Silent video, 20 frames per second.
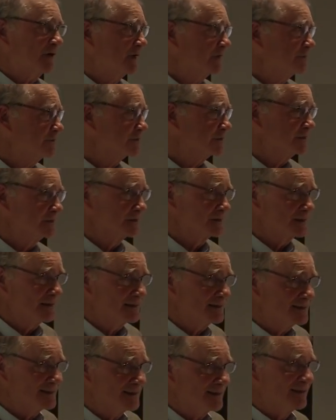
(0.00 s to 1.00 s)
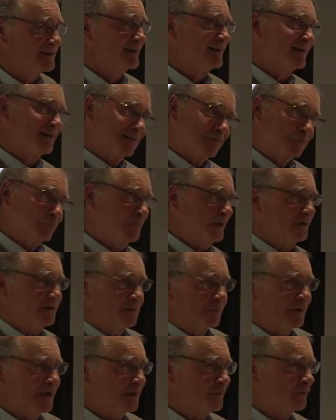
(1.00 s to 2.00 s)
consciousness is, big
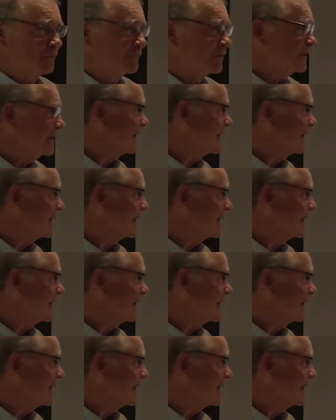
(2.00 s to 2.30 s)
debate over